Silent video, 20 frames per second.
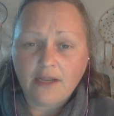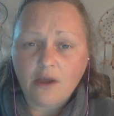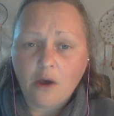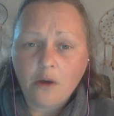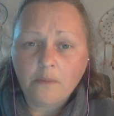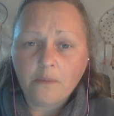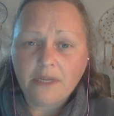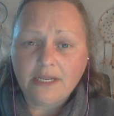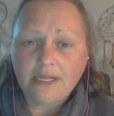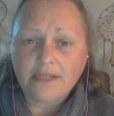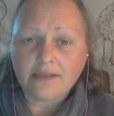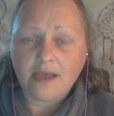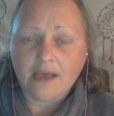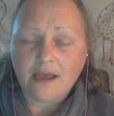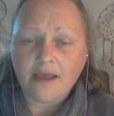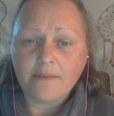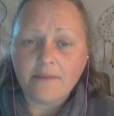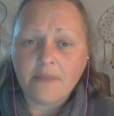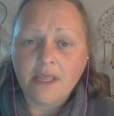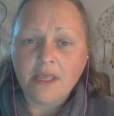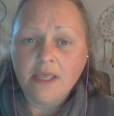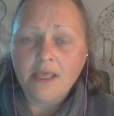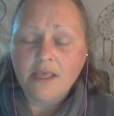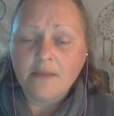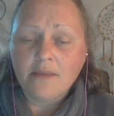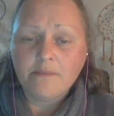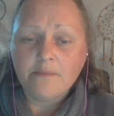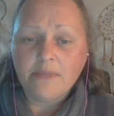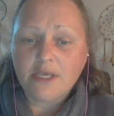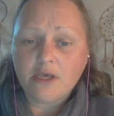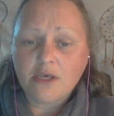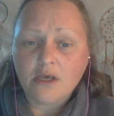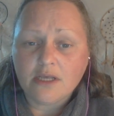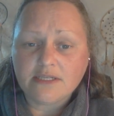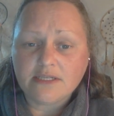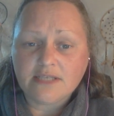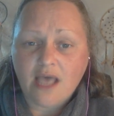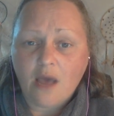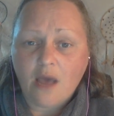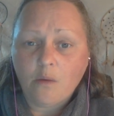all many times
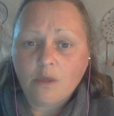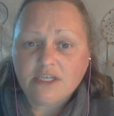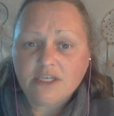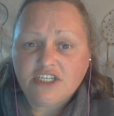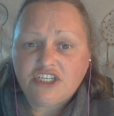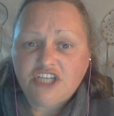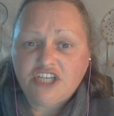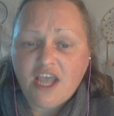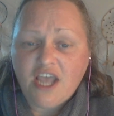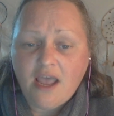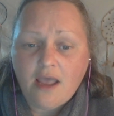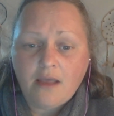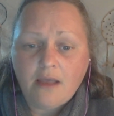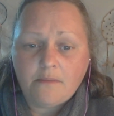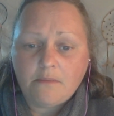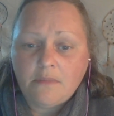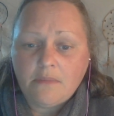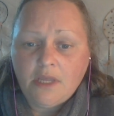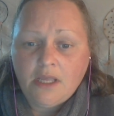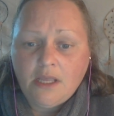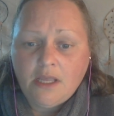because I was jammed.